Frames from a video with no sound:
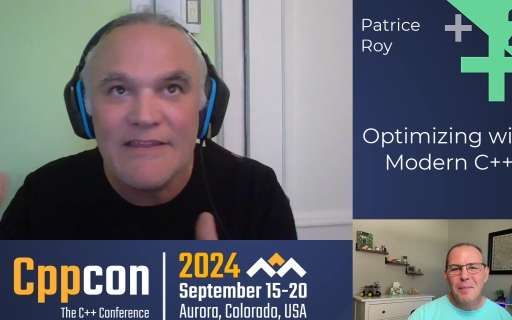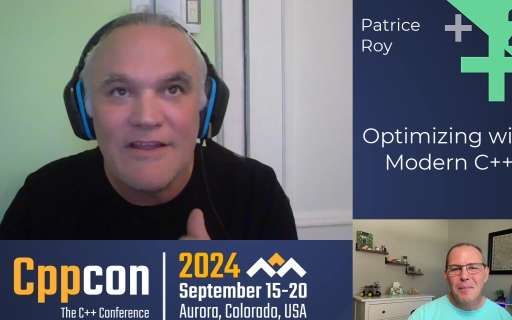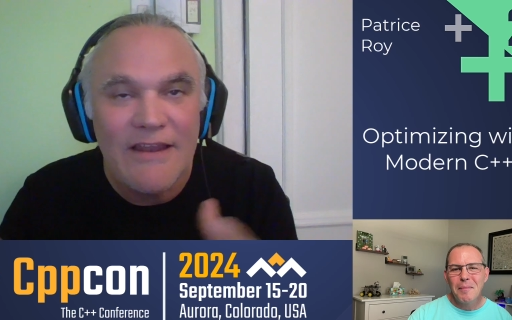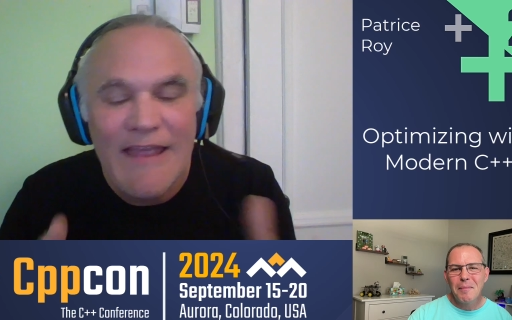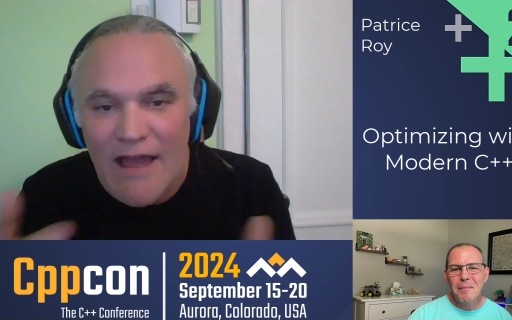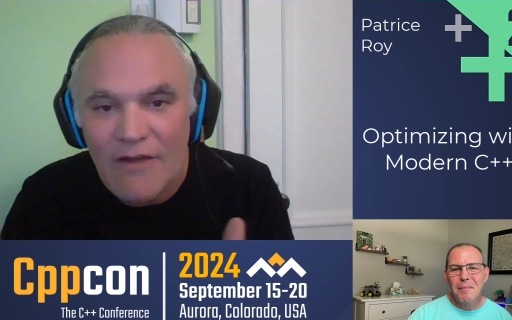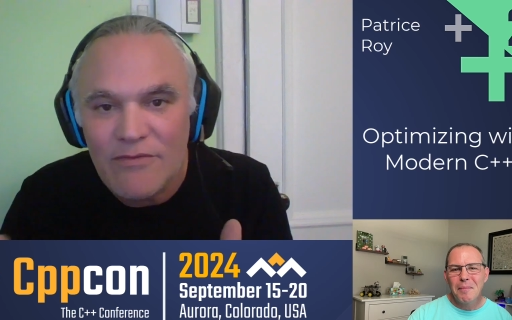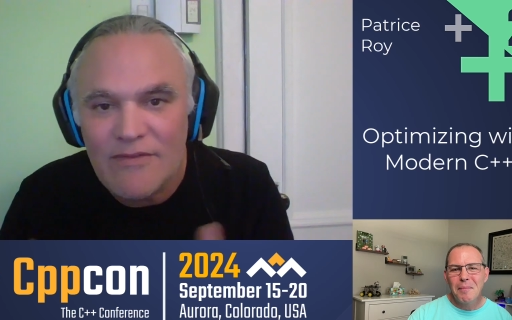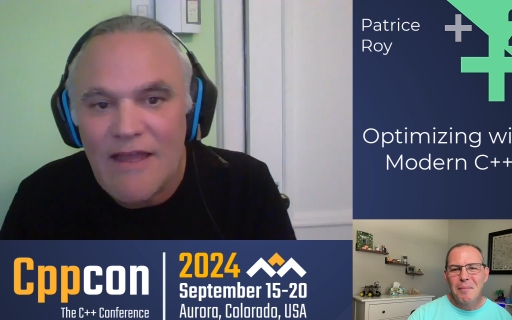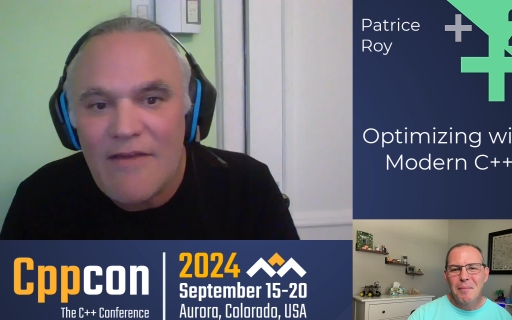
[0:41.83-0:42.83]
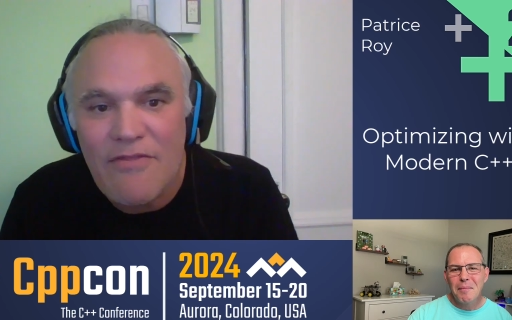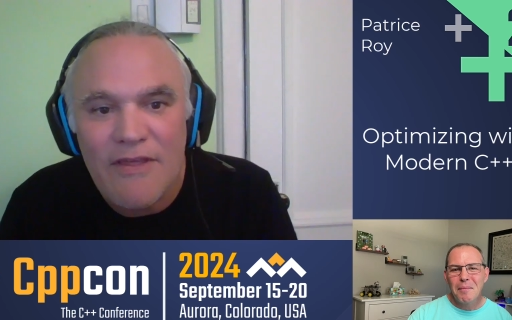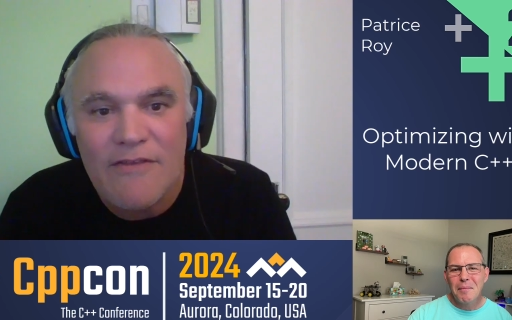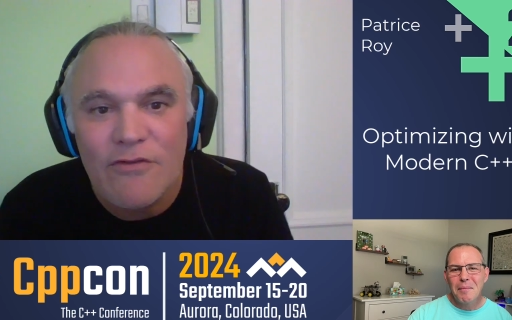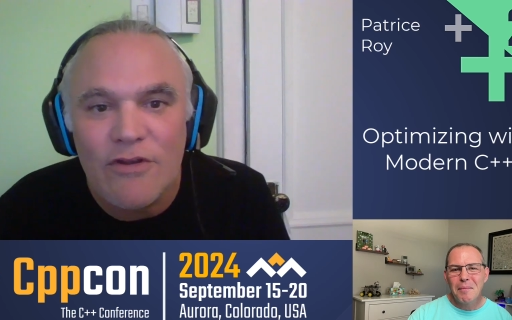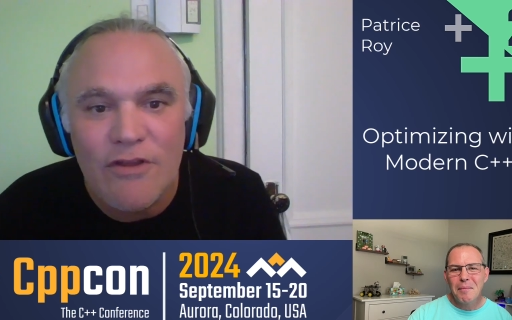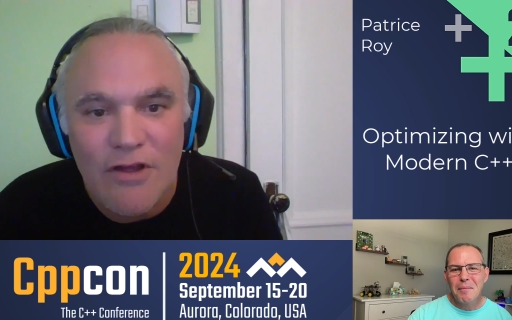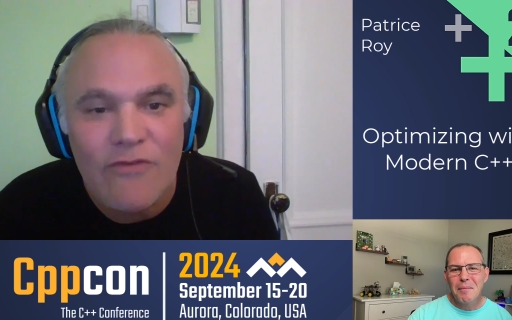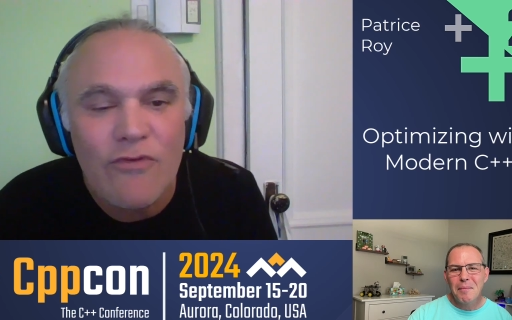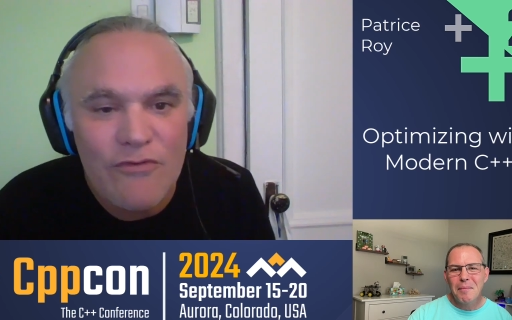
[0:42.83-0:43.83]
Speaker 1: the layout, I think, suited the
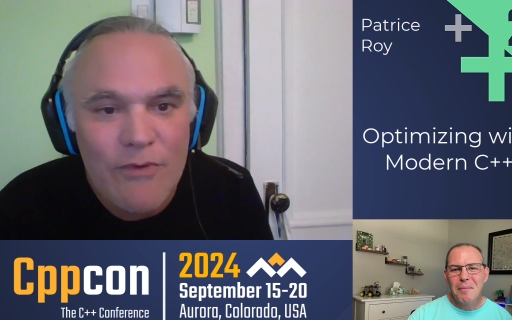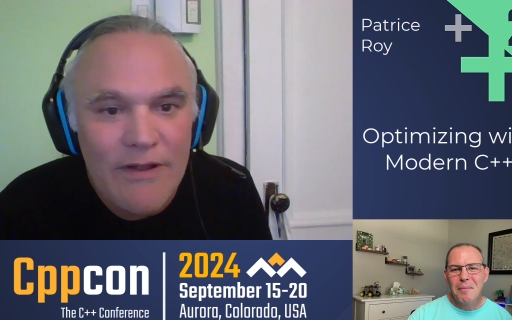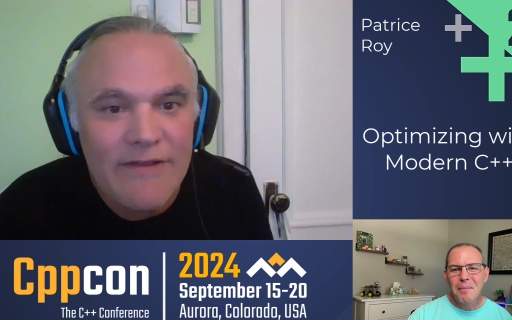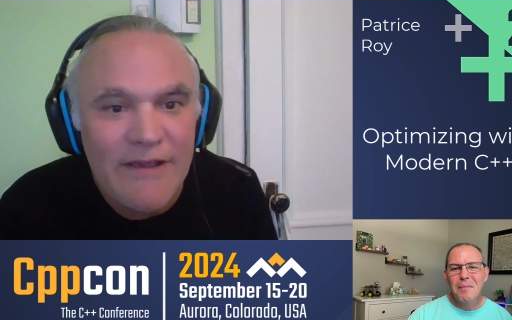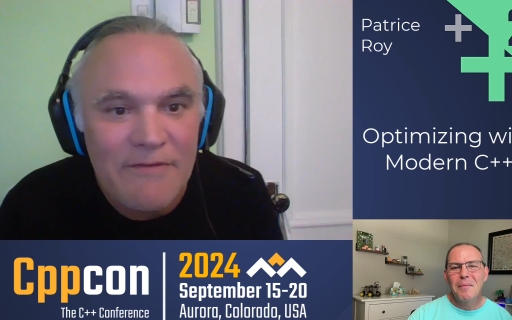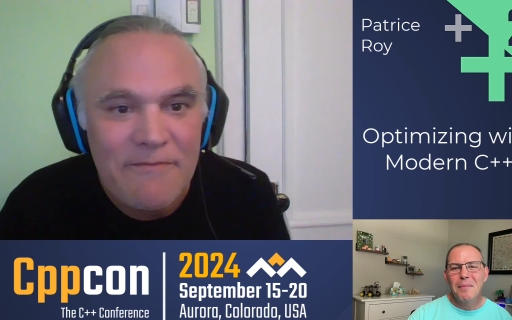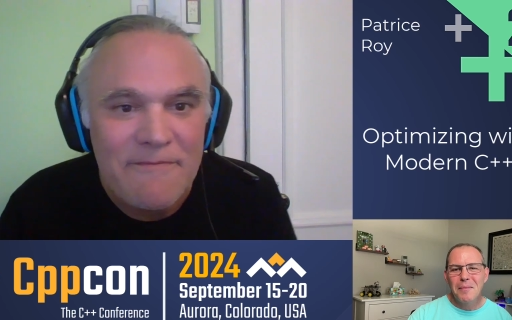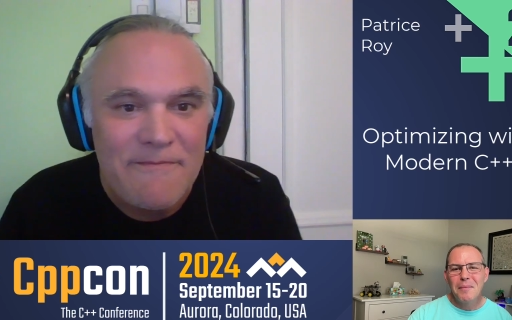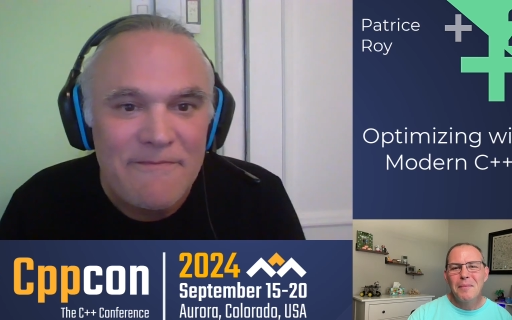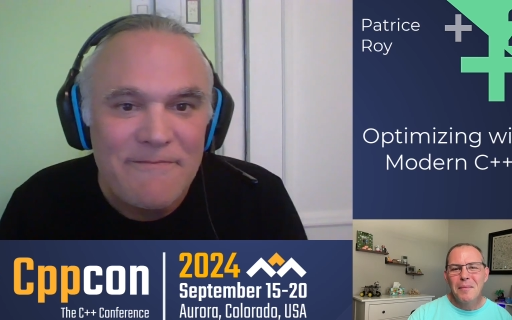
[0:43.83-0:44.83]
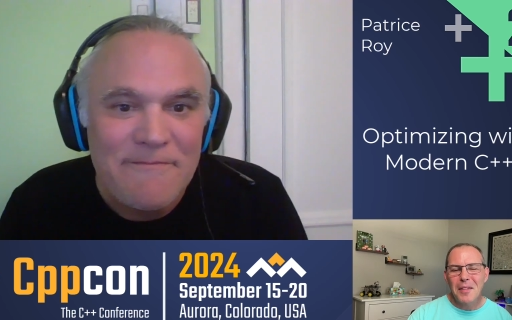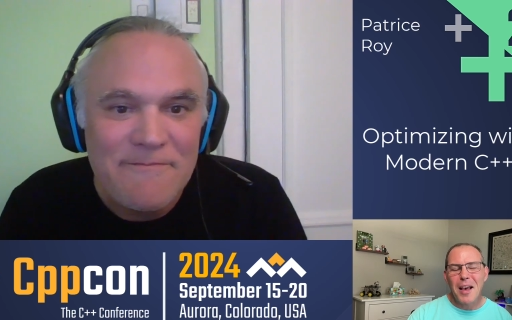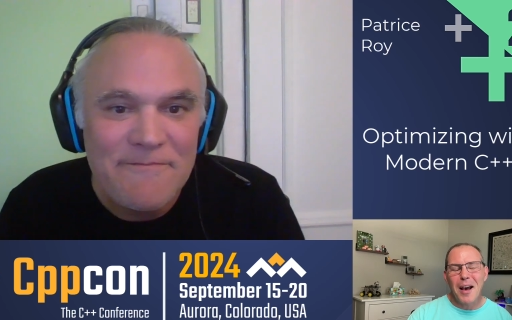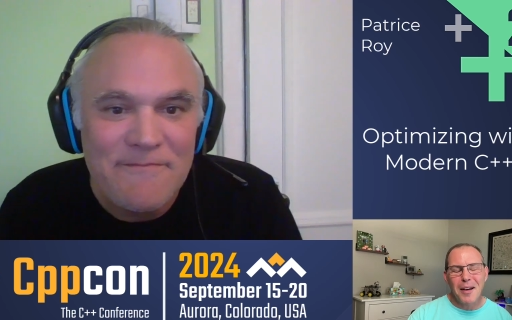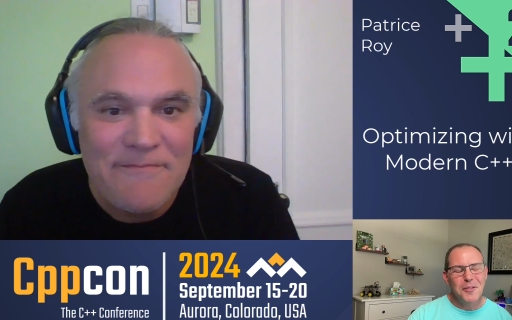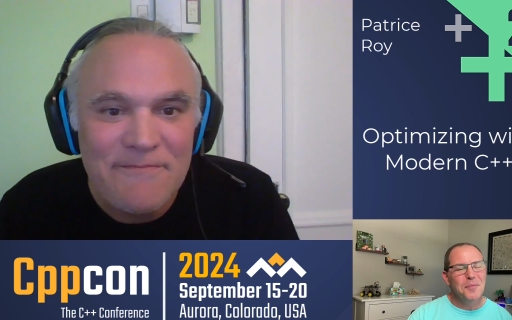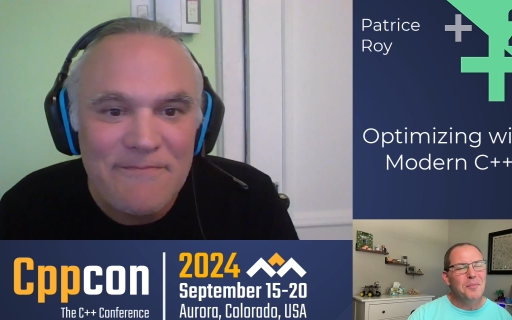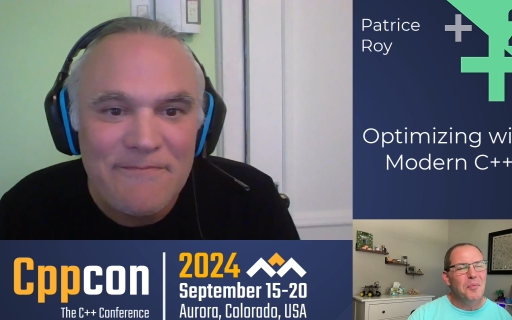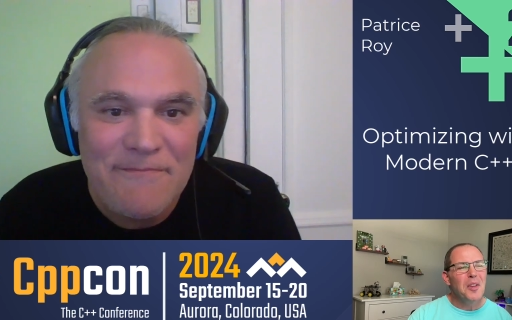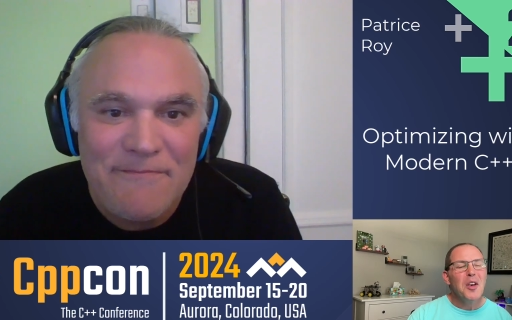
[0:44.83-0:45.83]
conference well. Yeah.
Speaker 2: Yeah.
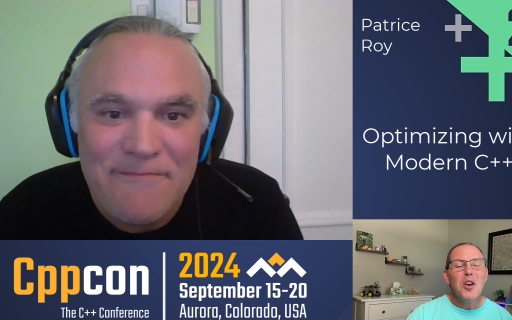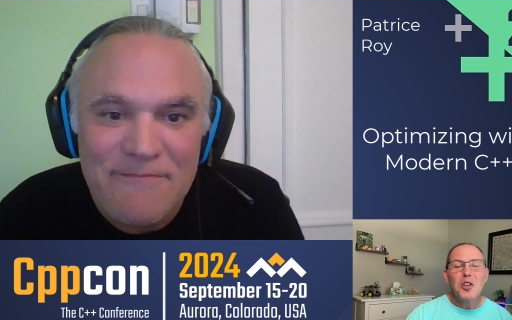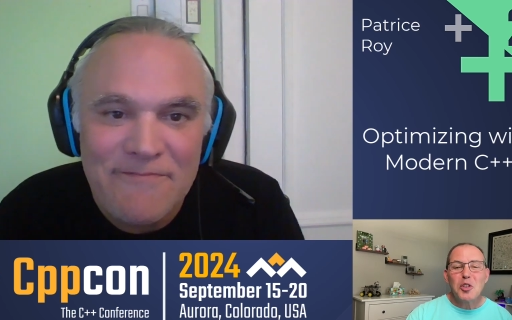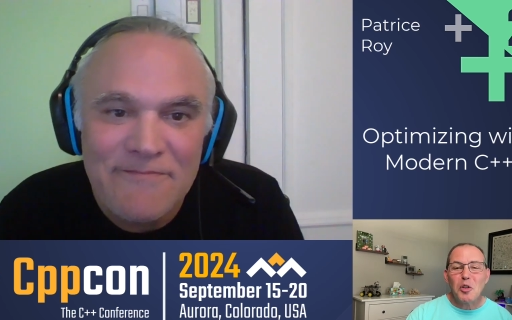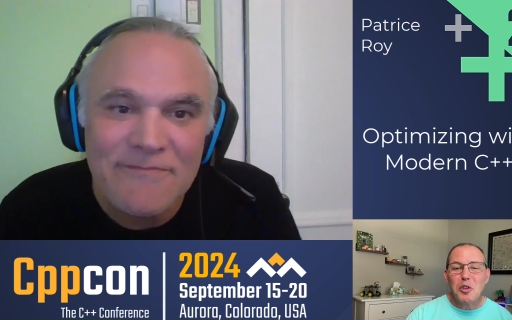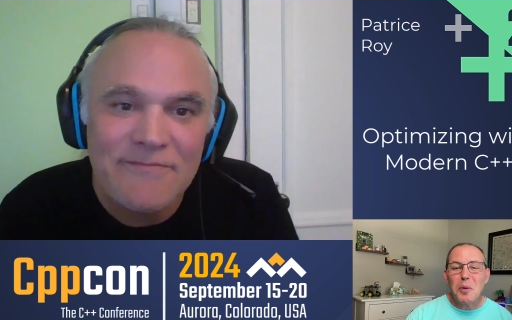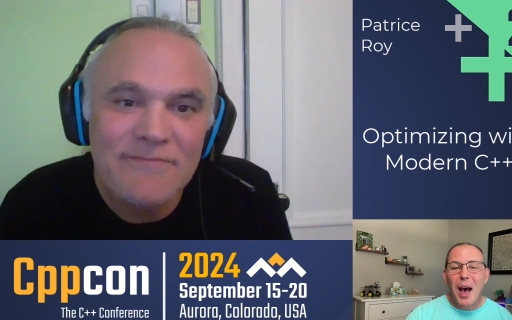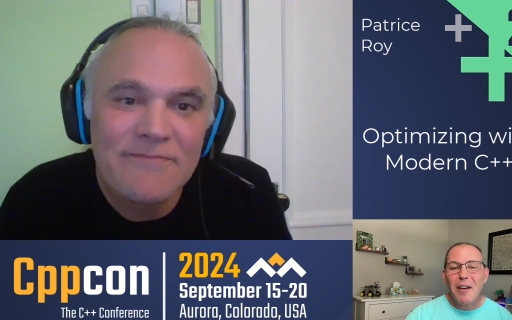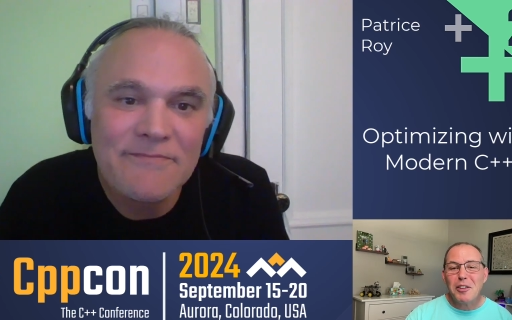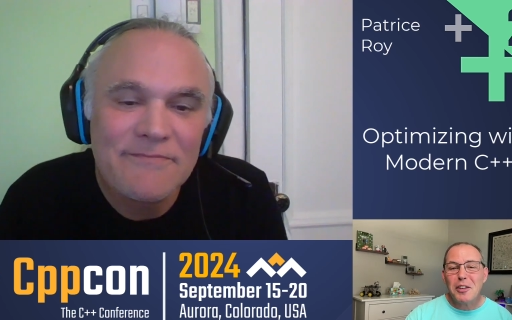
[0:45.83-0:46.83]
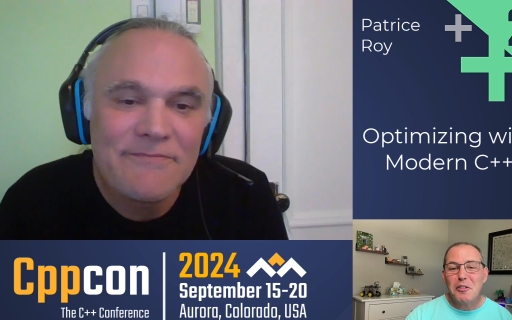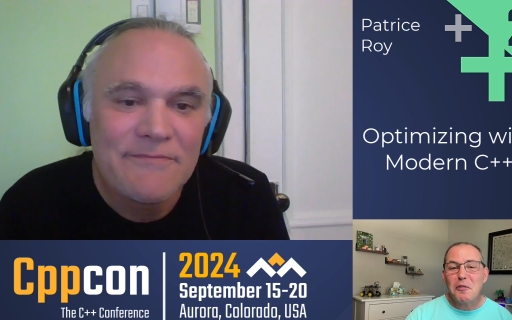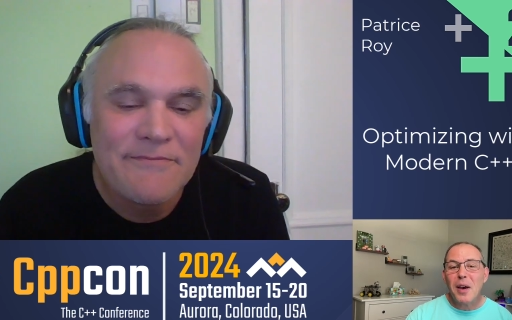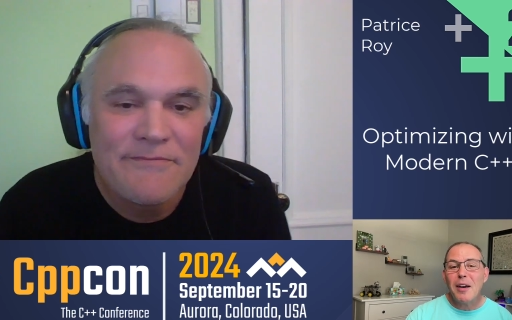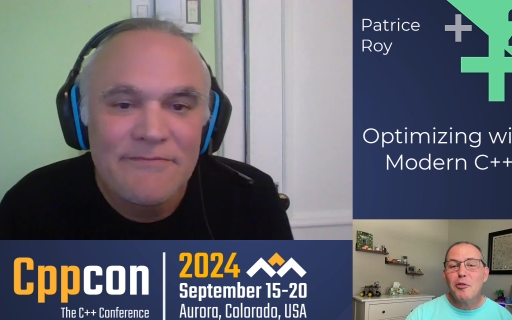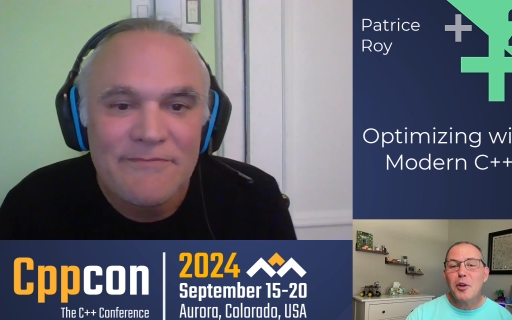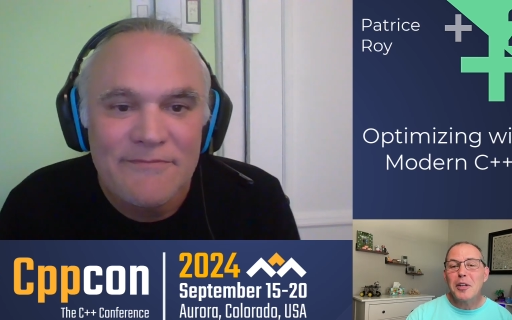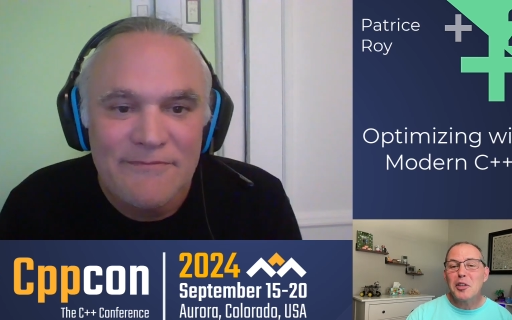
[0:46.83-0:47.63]
So, do you have a favorite